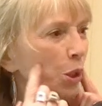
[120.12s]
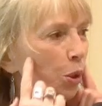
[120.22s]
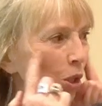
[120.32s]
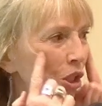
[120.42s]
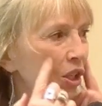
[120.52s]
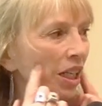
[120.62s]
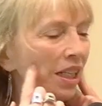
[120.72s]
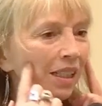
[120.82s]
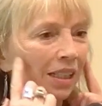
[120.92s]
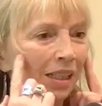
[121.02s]
rouge
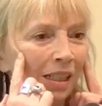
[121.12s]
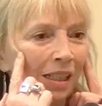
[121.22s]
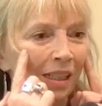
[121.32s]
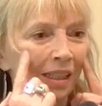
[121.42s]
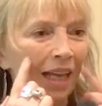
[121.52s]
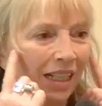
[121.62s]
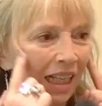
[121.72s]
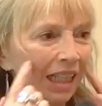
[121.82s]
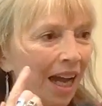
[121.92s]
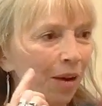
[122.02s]
thing, kind of
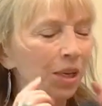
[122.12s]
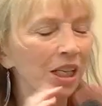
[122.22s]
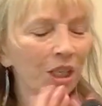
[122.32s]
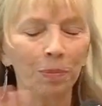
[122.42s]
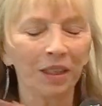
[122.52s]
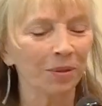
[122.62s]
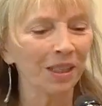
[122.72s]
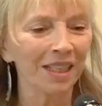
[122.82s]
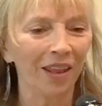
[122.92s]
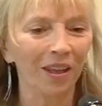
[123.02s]
clownish, but there
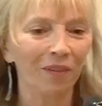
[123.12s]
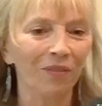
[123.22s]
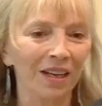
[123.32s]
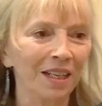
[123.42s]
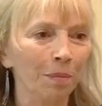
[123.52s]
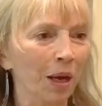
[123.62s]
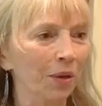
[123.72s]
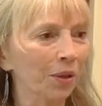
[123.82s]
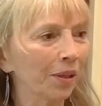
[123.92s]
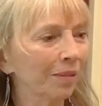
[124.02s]
was nothing funny
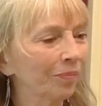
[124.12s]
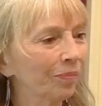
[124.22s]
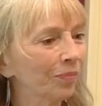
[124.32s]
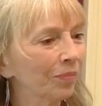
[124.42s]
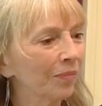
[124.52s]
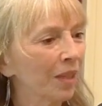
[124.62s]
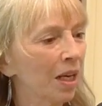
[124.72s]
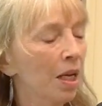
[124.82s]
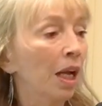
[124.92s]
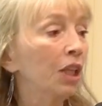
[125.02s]
about her.
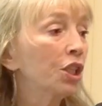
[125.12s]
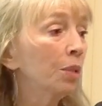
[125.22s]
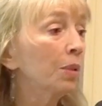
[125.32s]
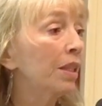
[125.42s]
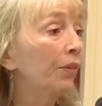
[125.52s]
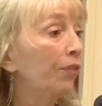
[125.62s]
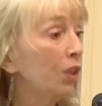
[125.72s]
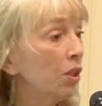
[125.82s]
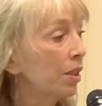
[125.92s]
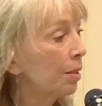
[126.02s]
And she was the
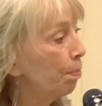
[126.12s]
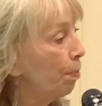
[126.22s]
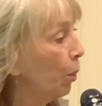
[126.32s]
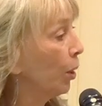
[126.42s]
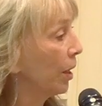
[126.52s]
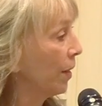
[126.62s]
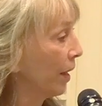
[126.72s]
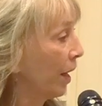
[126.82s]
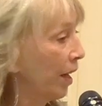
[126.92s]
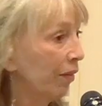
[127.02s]
first bully
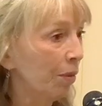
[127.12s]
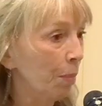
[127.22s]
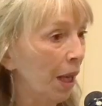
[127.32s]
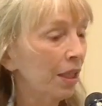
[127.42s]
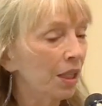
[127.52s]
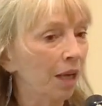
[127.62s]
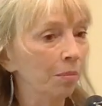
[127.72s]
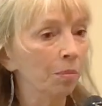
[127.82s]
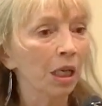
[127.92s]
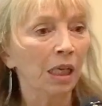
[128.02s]
that I ever met.
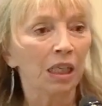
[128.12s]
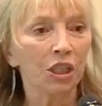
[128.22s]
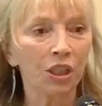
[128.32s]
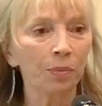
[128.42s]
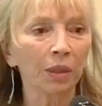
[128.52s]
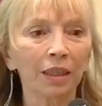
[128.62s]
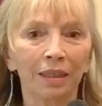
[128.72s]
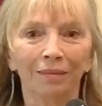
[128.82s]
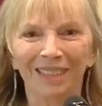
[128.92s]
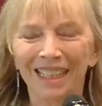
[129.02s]
She
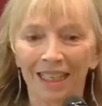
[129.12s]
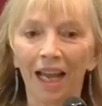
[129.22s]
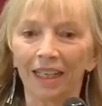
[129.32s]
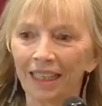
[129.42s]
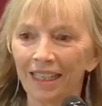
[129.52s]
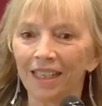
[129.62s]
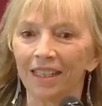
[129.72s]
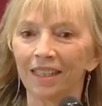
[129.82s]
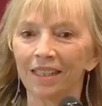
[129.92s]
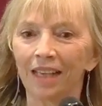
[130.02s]
really didn't like
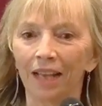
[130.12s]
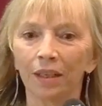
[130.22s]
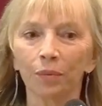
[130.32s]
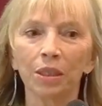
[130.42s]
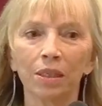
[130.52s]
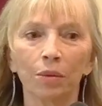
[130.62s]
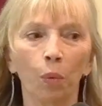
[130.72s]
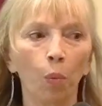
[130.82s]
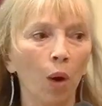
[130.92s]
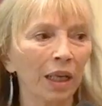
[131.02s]
kids, and there was
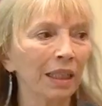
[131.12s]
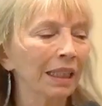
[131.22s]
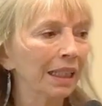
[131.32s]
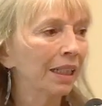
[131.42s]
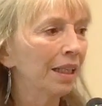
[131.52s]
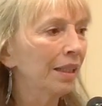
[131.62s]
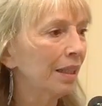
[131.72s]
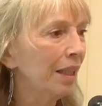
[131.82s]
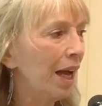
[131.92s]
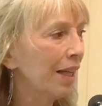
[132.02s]
one kid in the
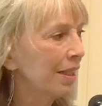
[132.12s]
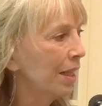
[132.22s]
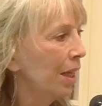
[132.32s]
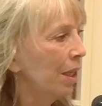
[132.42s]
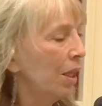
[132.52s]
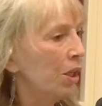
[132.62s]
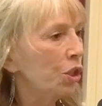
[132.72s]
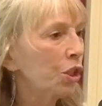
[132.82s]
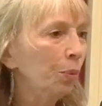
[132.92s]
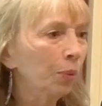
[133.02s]
class
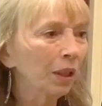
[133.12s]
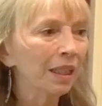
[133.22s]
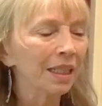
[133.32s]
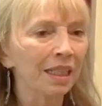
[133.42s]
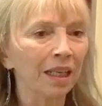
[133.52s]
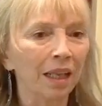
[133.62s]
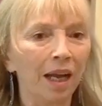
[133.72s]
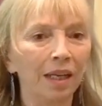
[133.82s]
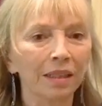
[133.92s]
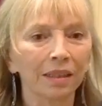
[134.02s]
she really didn't
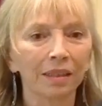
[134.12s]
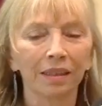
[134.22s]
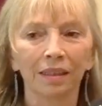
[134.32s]
like.